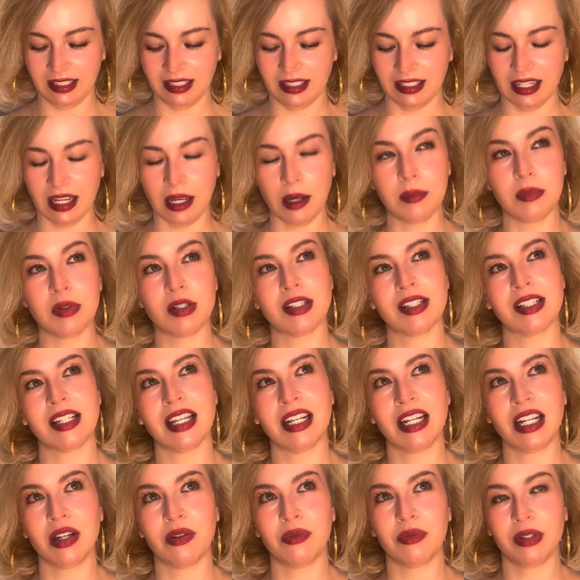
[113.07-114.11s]
I'm just
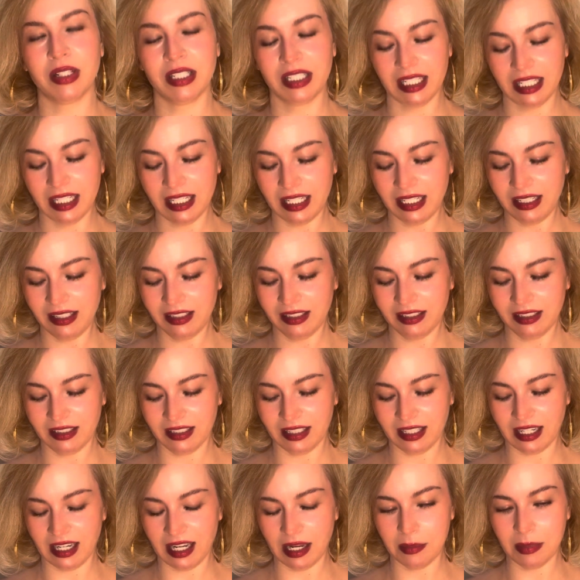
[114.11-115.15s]
getting
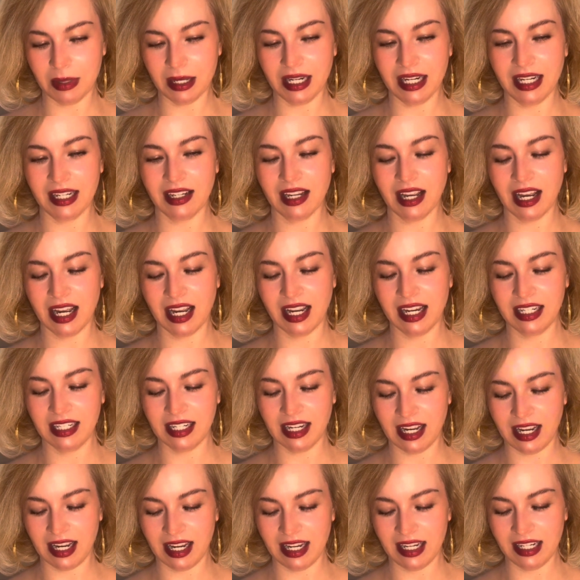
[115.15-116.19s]
I'm getting kind
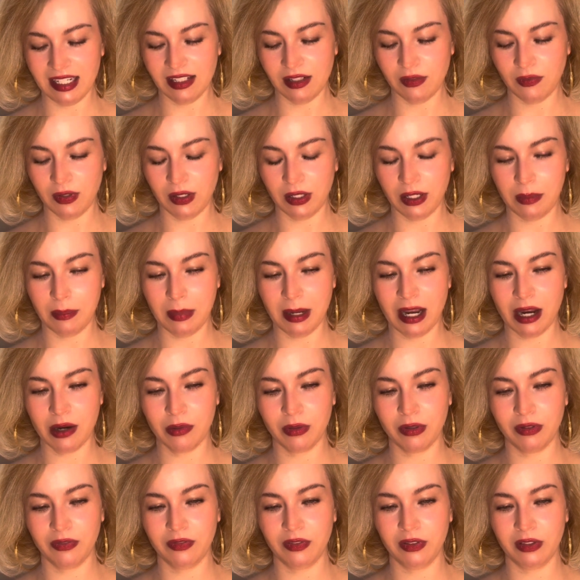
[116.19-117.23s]
eyes, very
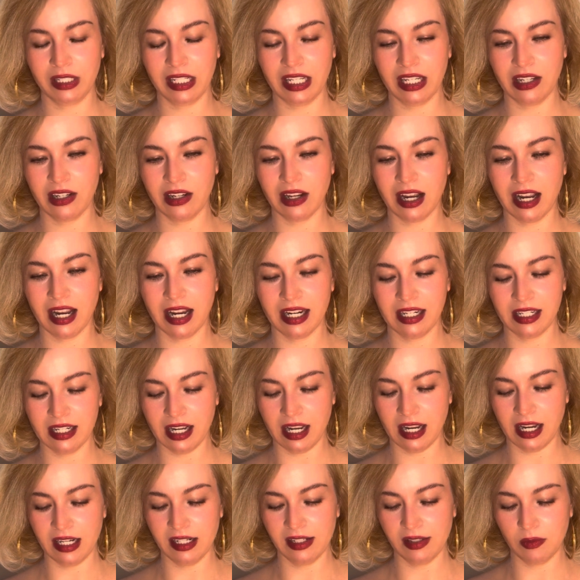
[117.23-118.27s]
powerfully kind
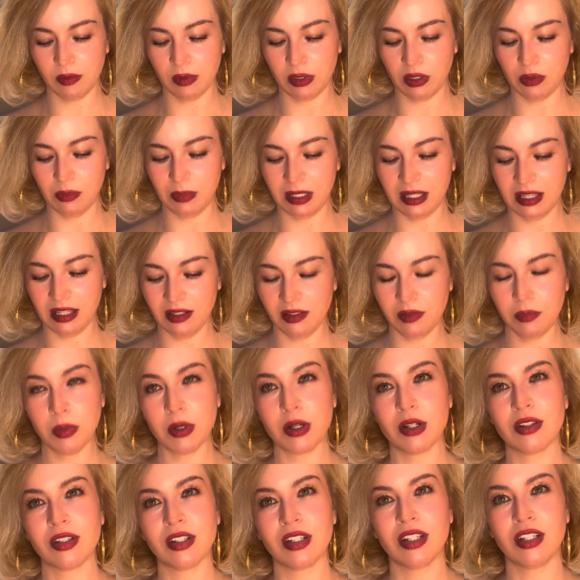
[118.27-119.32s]
eyes. When you meet this
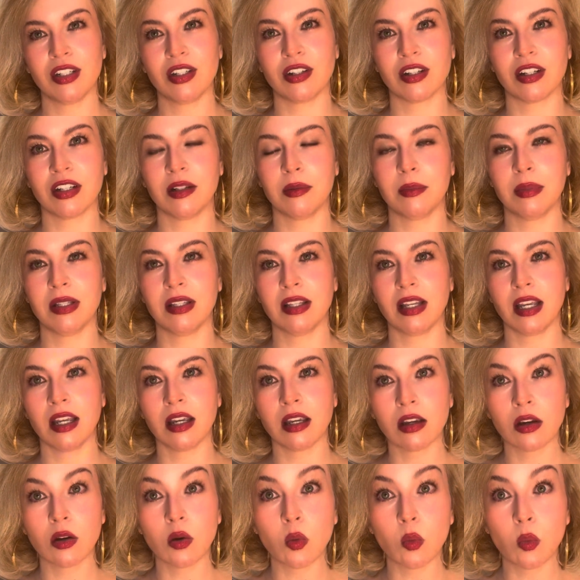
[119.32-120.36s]
person, you're going to be like,
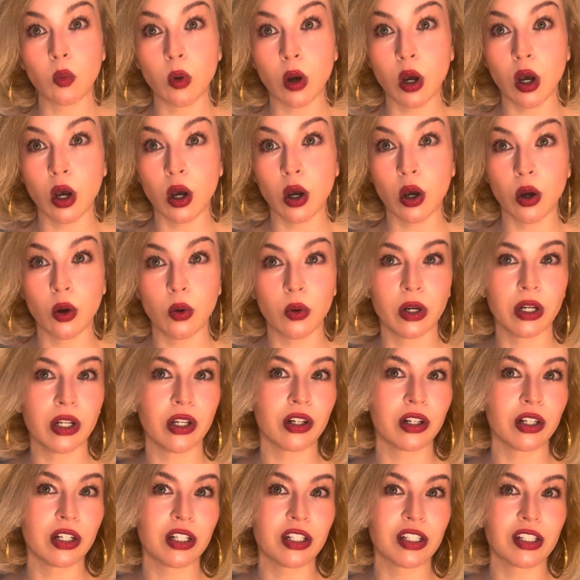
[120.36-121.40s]
whoa, and you're
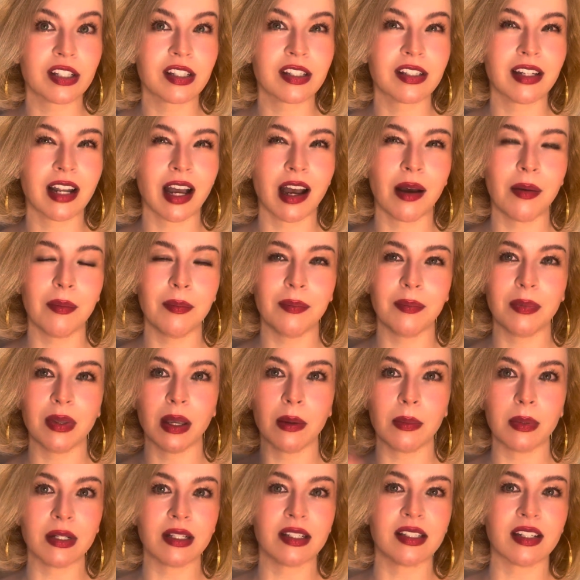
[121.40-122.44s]
going to just not be
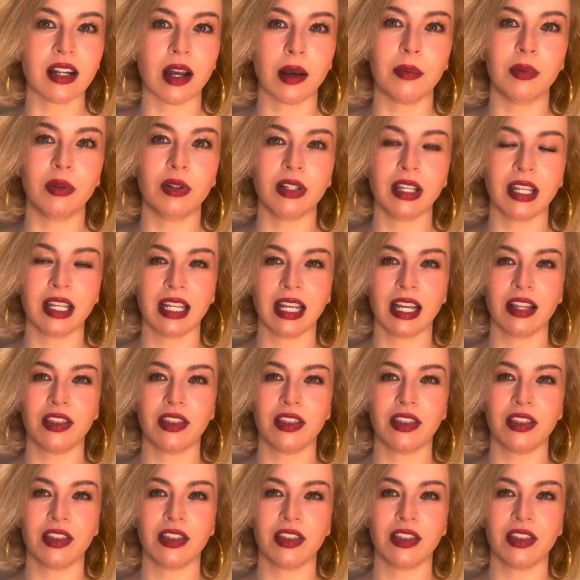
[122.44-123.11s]
able to stop looking at